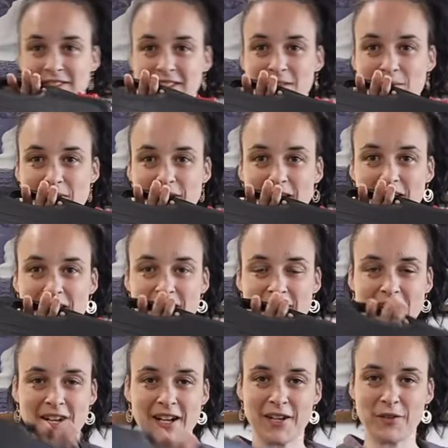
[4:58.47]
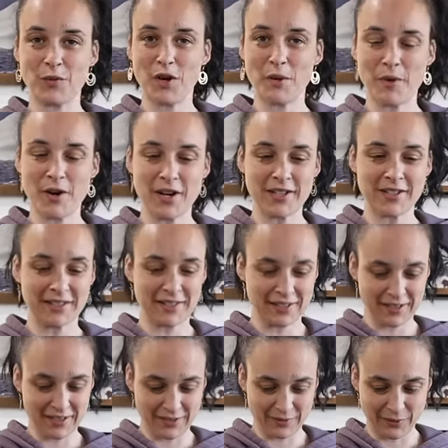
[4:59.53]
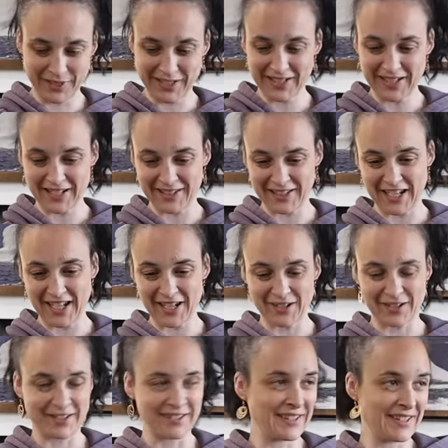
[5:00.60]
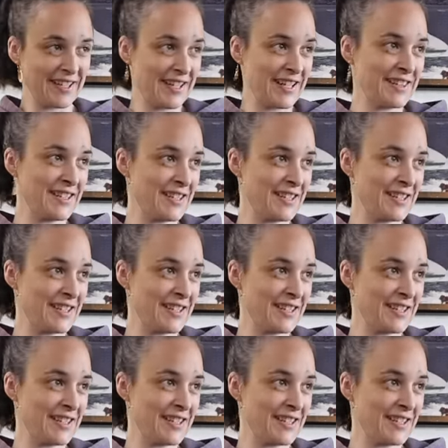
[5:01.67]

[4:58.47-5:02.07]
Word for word: This one here at Walmart. if we did that together, like I